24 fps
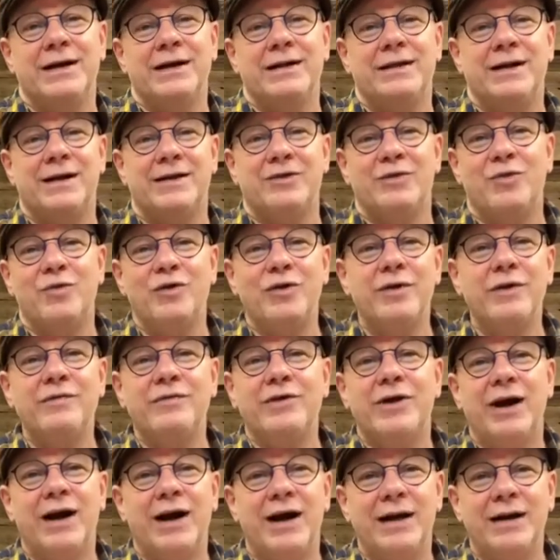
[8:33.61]
that the Word
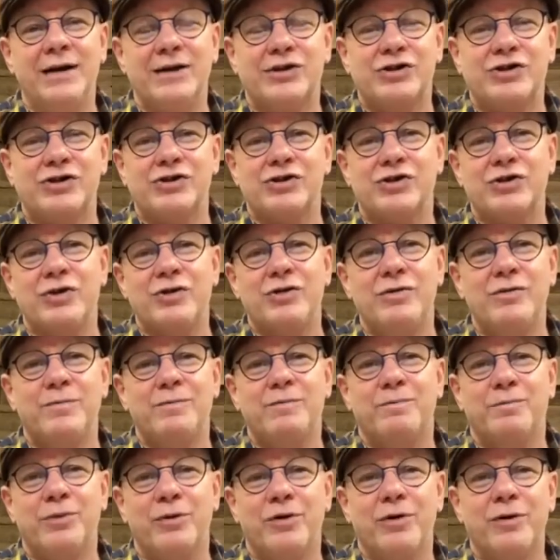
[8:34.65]
of God is
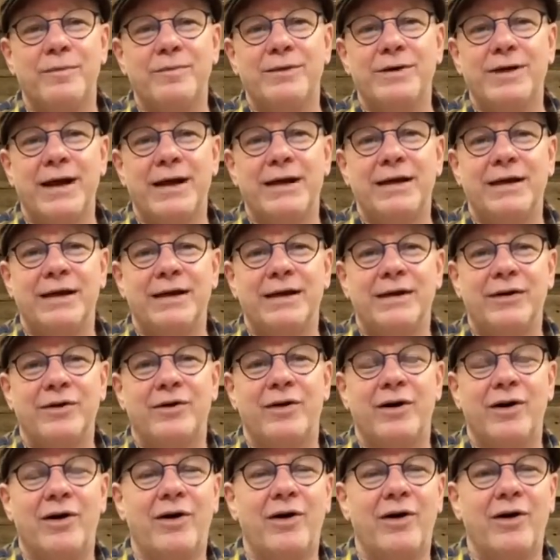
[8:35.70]
so permeated into
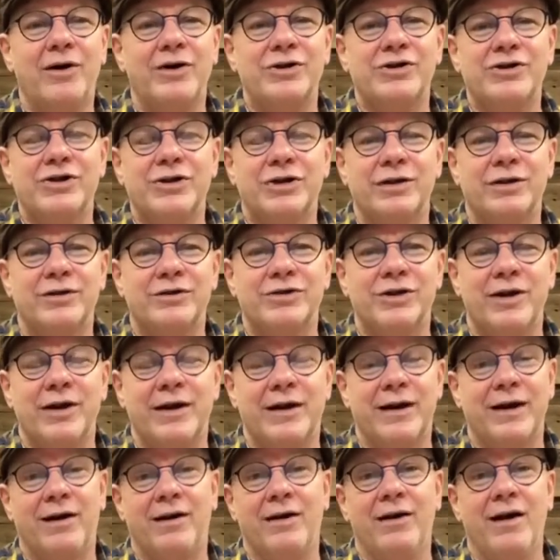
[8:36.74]
our hearts and
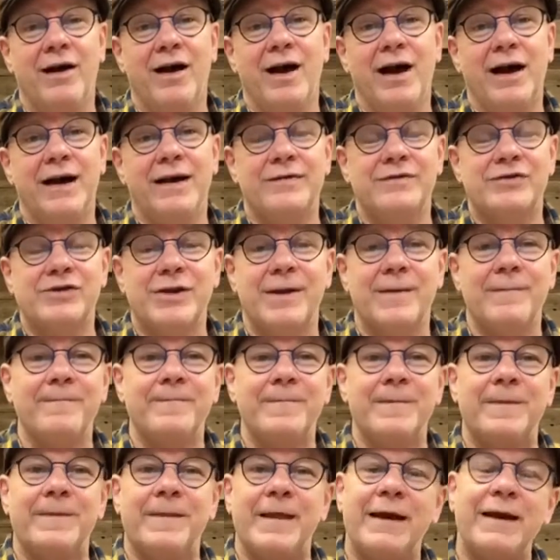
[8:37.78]
our lives
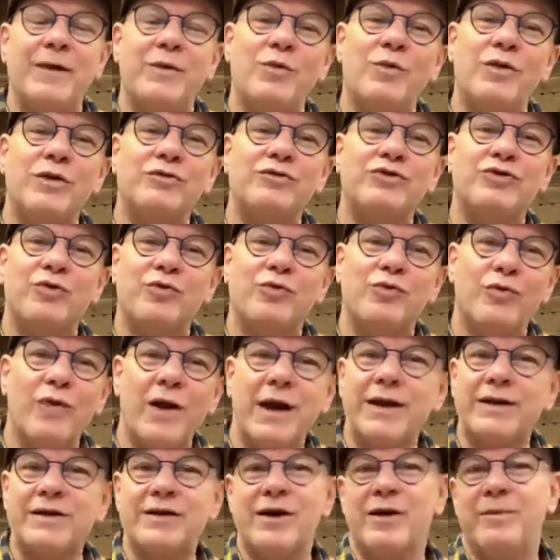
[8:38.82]
that it will
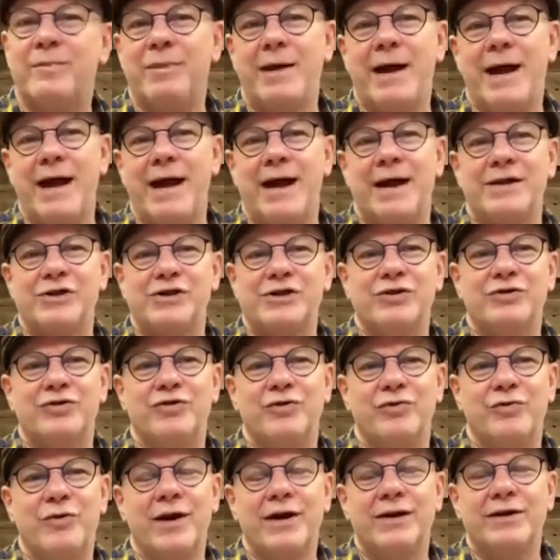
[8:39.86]
direct our paths and
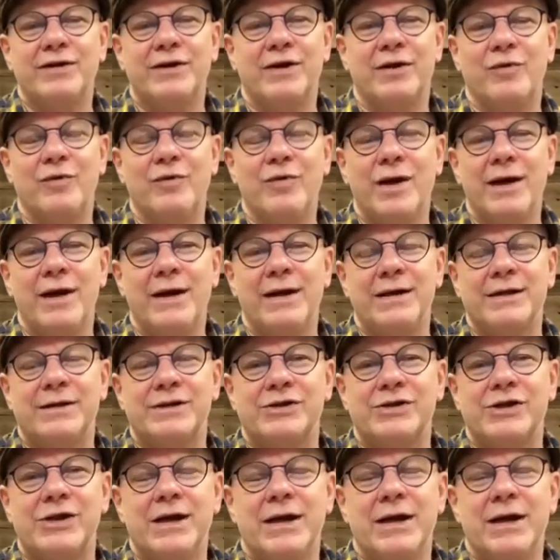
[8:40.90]
direct our
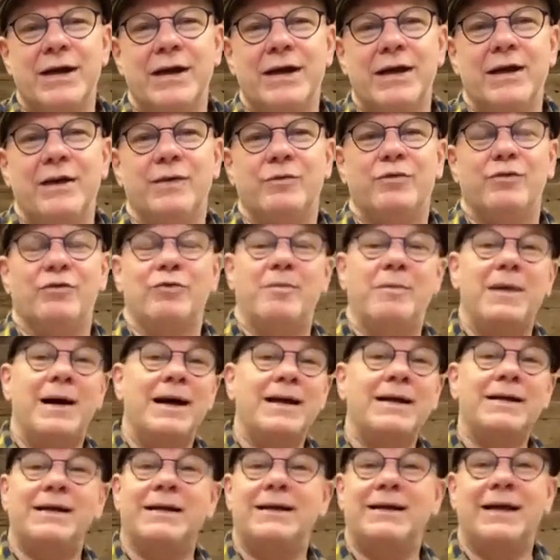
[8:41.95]
ways. We're
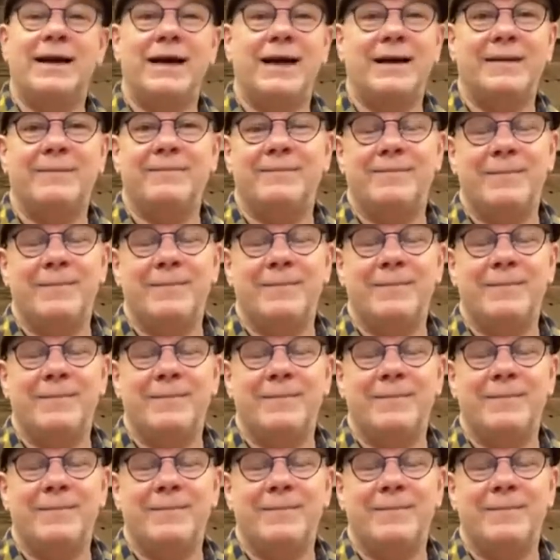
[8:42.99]
reminded that